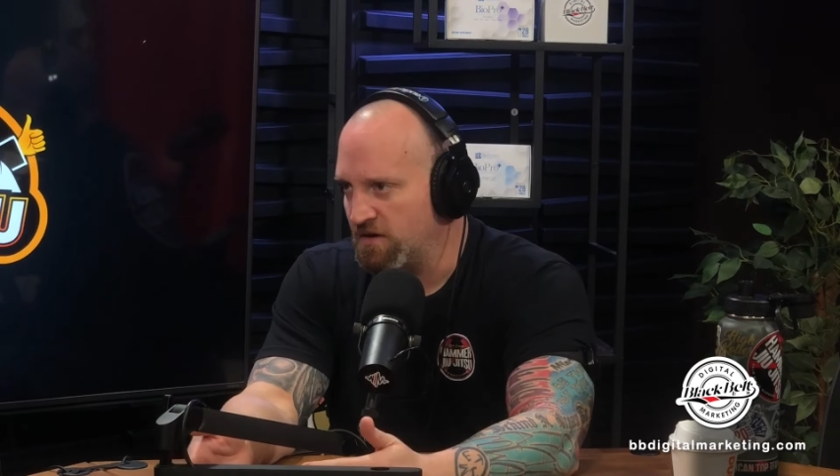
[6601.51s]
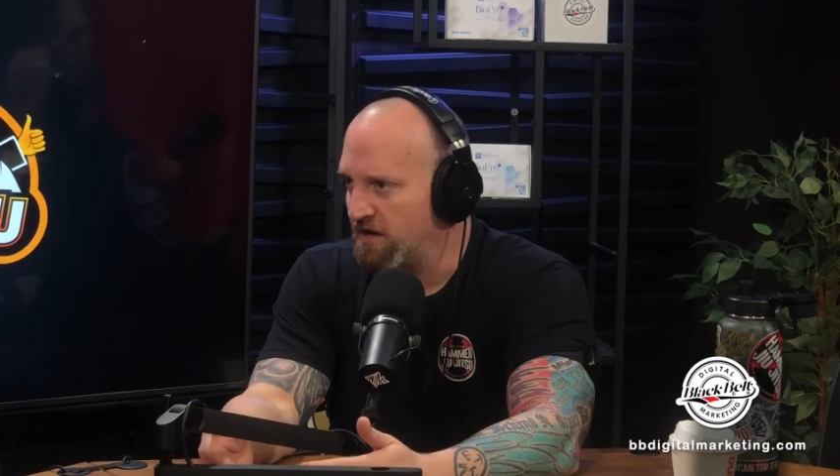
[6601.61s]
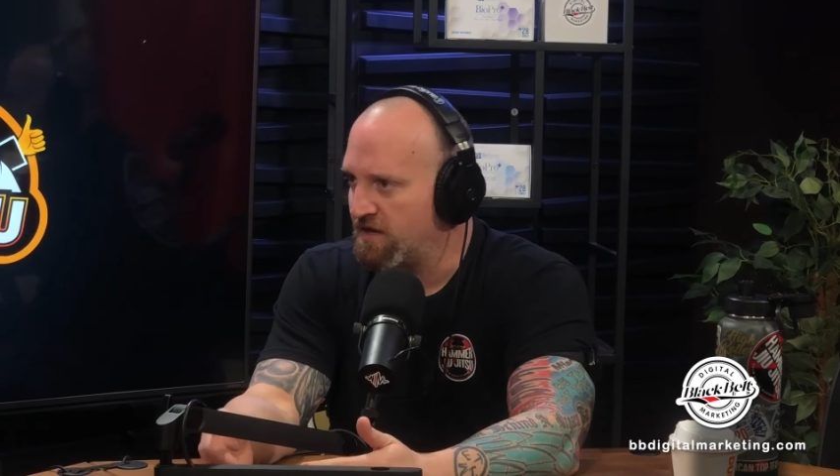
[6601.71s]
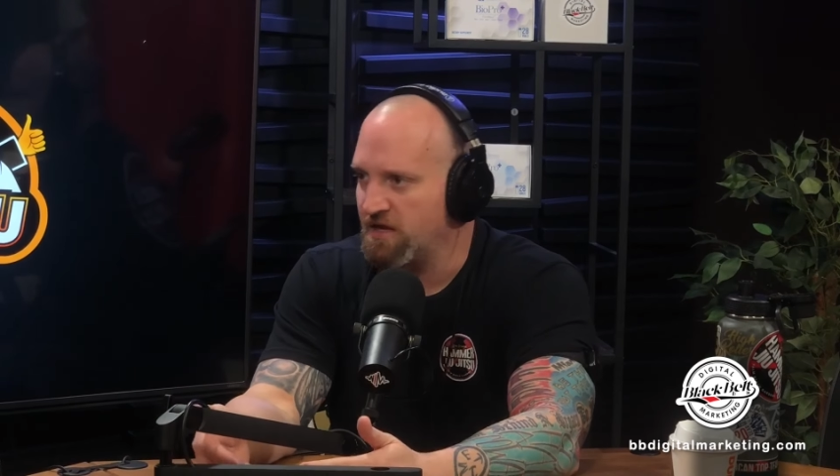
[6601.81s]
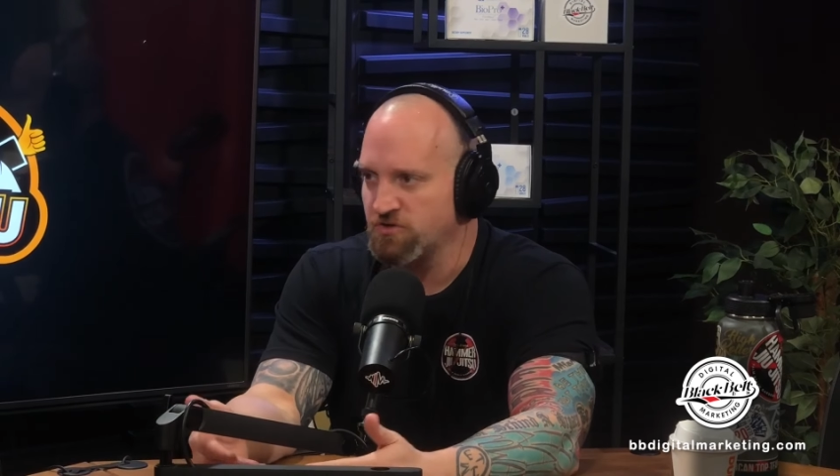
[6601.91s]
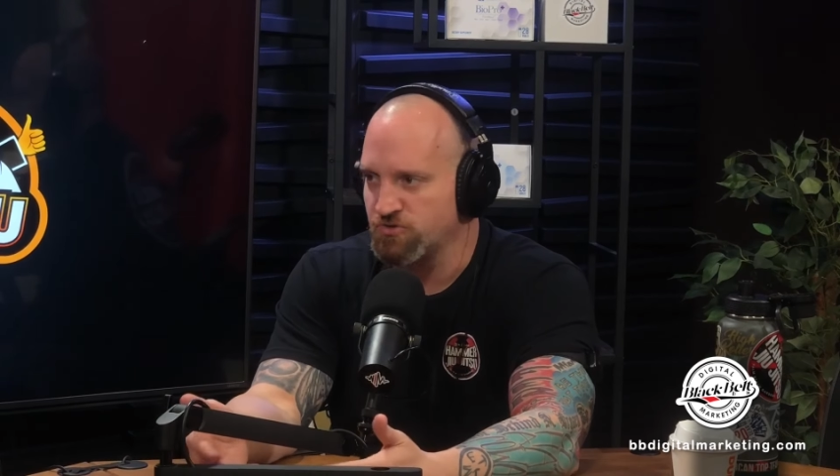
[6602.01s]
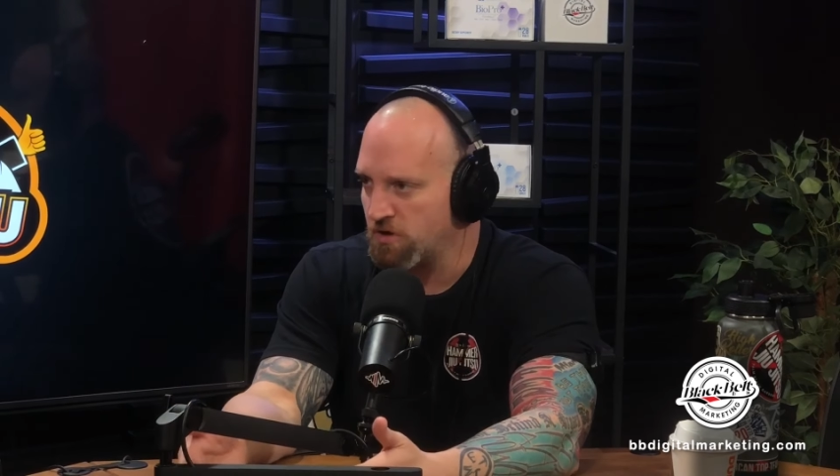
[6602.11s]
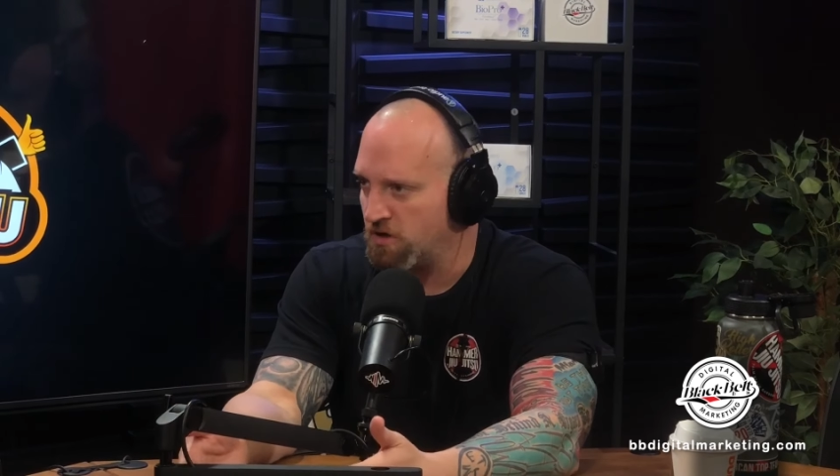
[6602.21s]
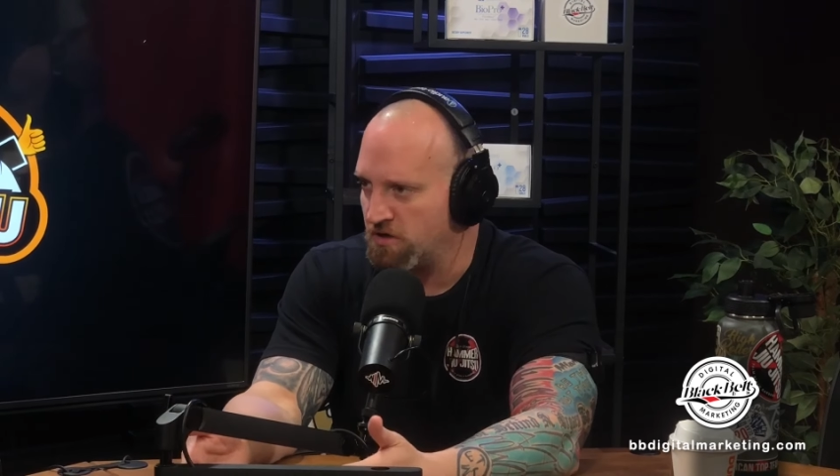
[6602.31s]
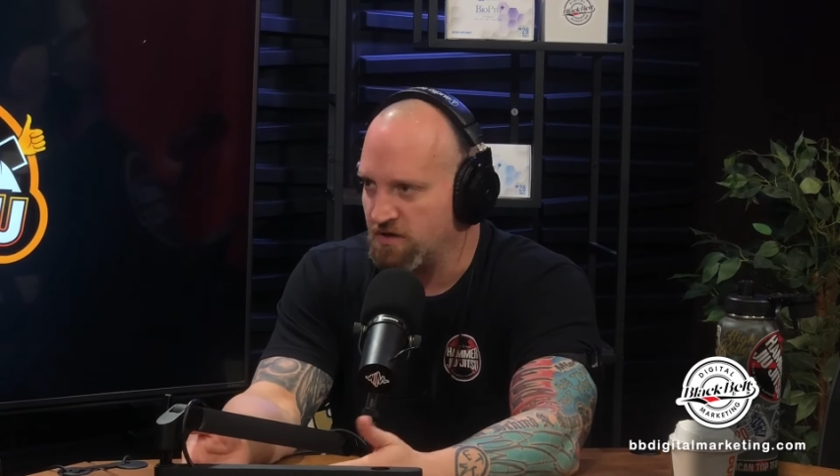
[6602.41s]
I can't
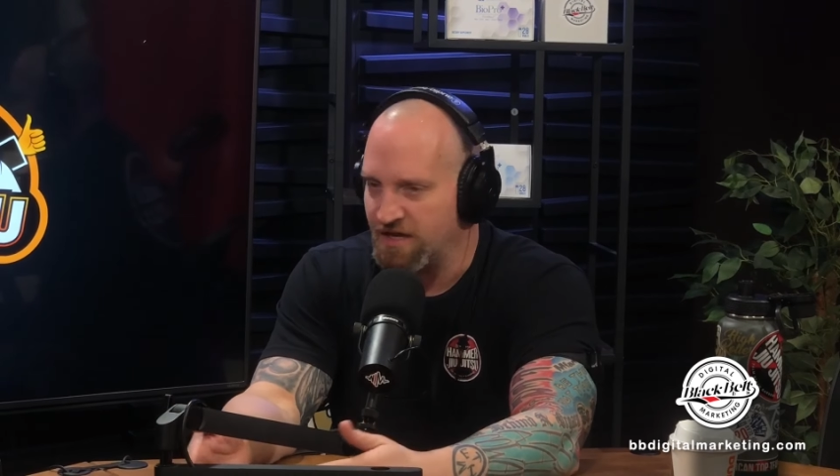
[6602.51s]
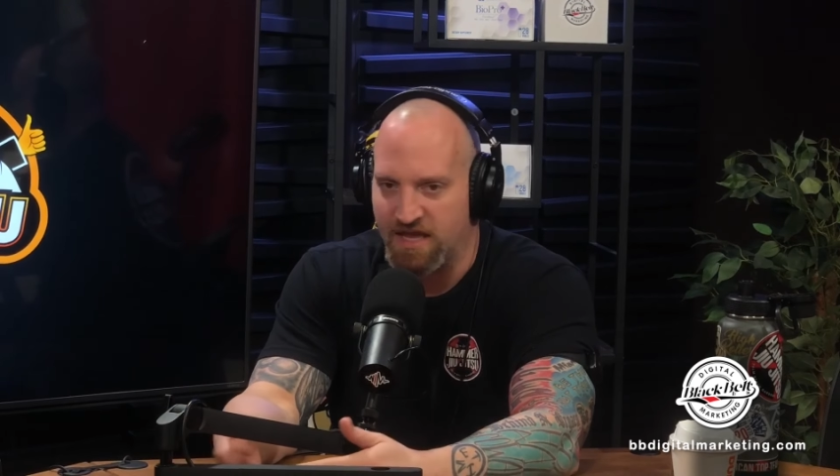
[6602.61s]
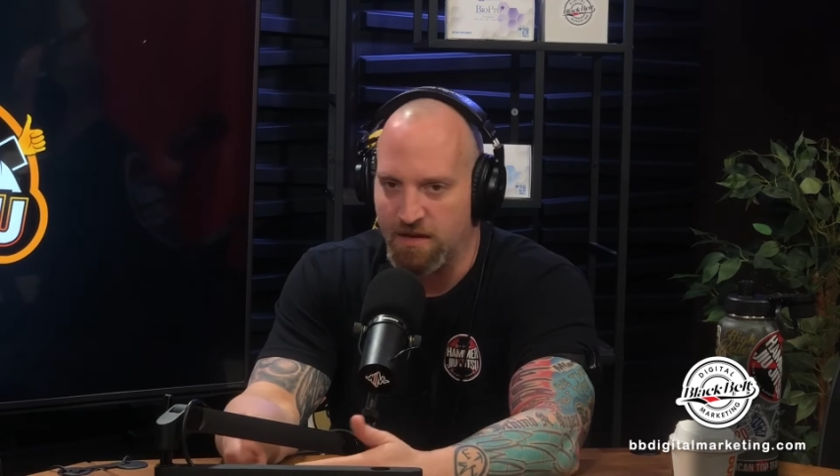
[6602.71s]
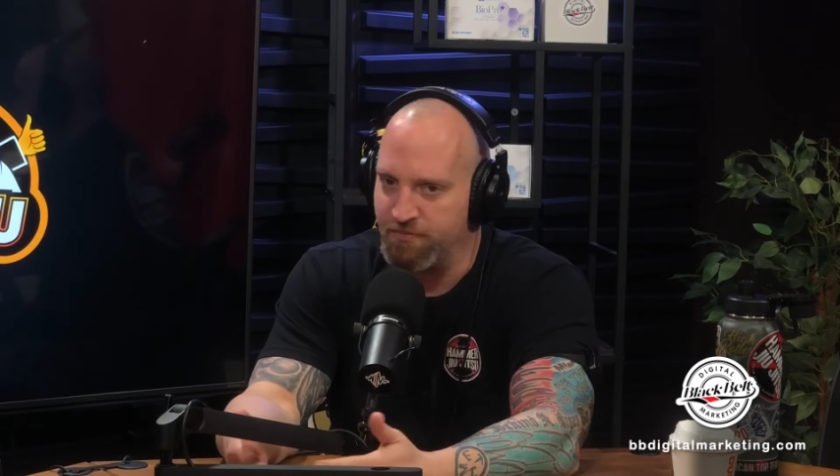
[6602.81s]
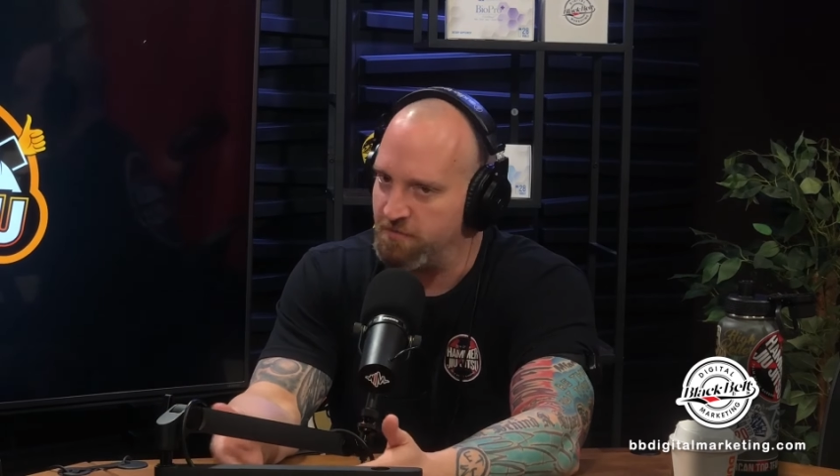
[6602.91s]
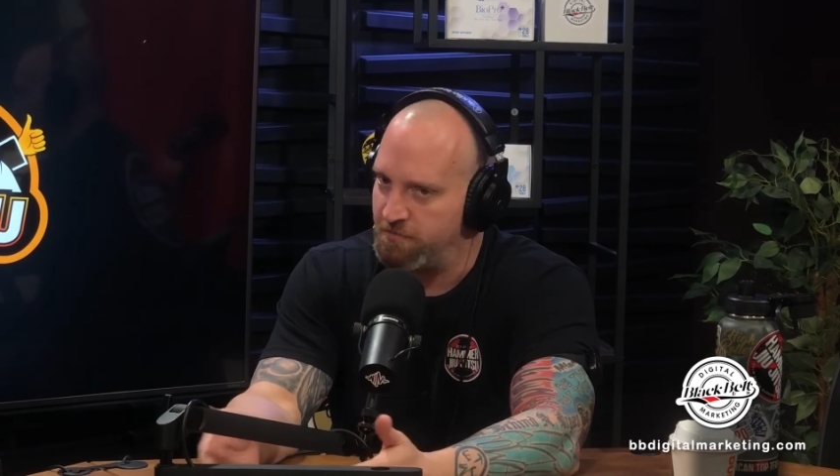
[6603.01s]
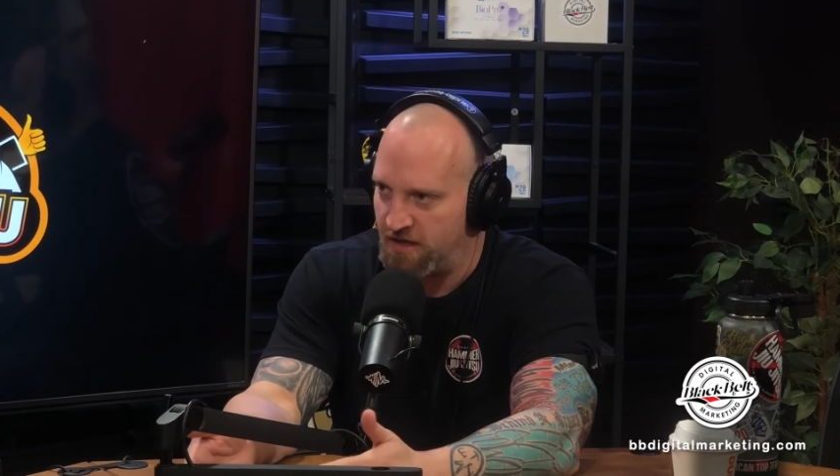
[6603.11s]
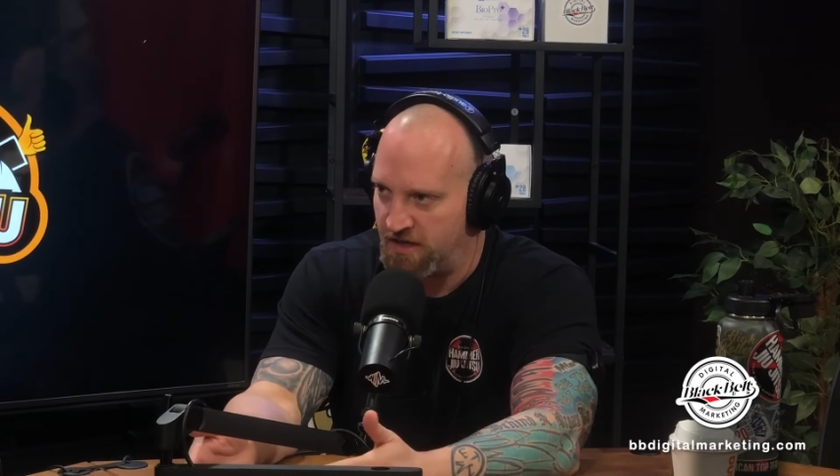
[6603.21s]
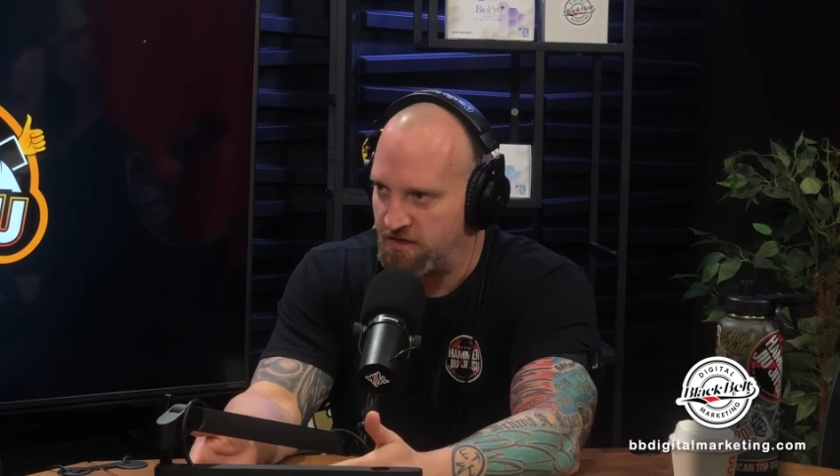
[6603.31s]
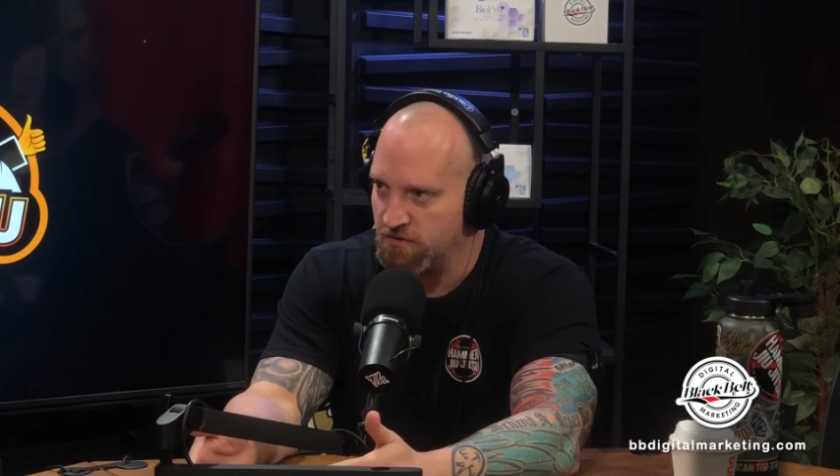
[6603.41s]
draw, I can't play
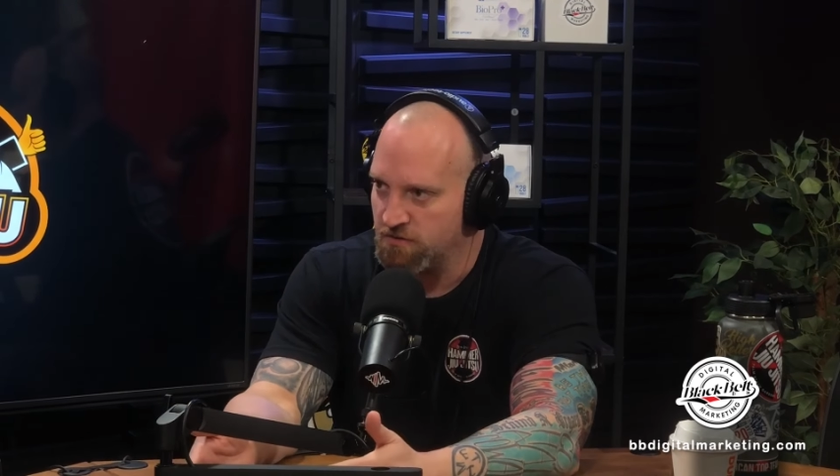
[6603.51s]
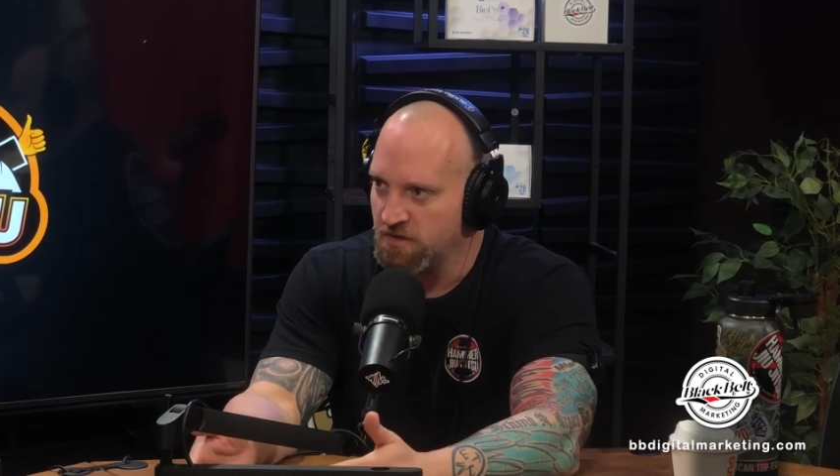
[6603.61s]
piano.